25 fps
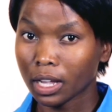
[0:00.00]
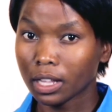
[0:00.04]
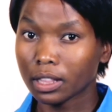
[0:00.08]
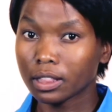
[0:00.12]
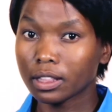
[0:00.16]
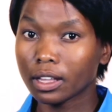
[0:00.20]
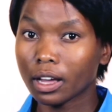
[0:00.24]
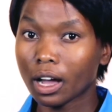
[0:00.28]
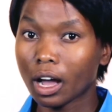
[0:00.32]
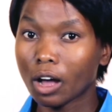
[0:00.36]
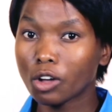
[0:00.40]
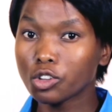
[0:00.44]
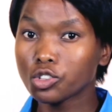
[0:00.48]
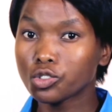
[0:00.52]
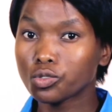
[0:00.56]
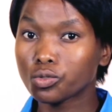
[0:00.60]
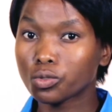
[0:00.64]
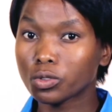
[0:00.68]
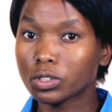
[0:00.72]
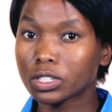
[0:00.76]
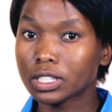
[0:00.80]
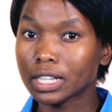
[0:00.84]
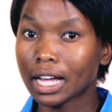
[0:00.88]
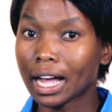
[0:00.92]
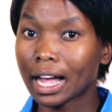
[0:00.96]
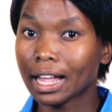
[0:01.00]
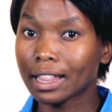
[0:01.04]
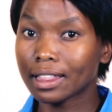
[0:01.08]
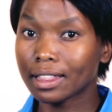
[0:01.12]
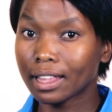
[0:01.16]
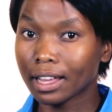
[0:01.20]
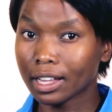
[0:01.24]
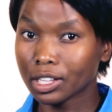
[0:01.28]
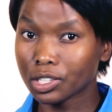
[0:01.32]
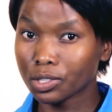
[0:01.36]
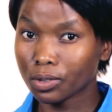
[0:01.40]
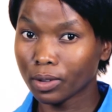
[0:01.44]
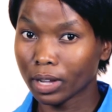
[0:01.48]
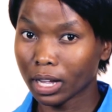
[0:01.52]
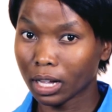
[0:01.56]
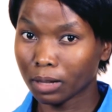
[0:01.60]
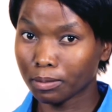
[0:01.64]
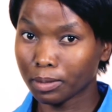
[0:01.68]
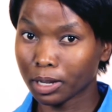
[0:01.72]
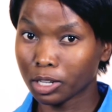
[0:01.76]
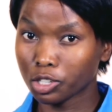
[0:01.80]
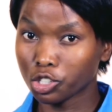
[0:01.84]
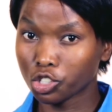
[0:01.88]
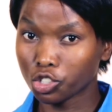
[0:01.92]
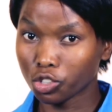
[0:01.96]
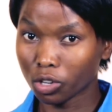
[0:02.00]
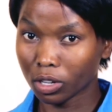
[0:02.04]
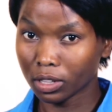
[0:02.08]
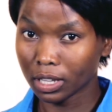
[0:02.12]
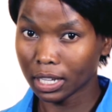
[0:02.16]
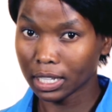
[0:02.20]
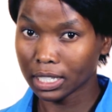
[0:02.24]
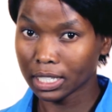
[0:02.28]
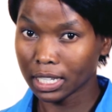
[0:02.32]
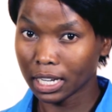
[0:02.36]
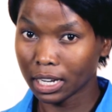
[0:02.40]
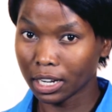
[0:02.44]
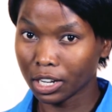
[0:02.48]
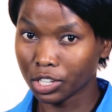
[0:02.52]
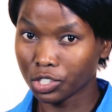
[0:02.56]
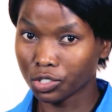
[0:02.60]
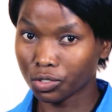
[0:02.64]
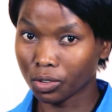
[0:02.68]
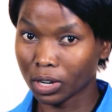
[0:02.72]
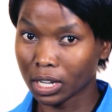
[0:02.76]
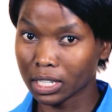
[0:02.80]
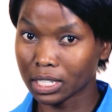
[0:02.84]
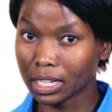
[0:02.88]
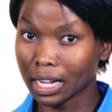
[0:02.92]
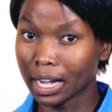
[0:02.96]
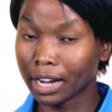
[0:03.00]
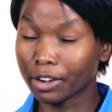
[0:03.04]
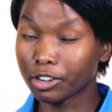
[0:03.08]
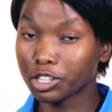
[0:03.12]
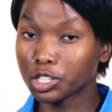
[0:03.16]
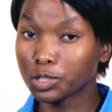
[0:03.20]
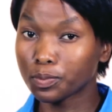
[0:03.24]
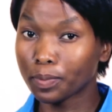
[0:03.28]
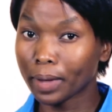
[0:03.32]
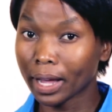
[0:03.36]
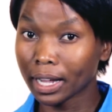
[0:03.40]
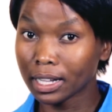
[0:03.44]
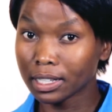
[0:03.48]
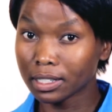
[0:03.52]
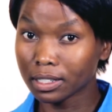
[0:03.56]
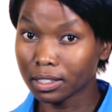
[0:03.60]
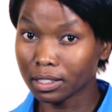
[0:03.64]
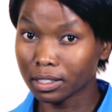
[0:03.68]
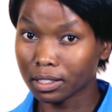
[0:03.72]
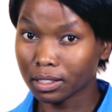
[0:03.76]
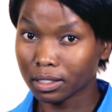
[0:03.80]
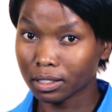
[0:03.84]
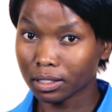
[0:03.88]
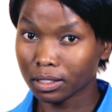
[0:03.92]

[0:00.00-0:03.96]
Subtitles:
The house rules are there to help ensure that tenants' rights are respected.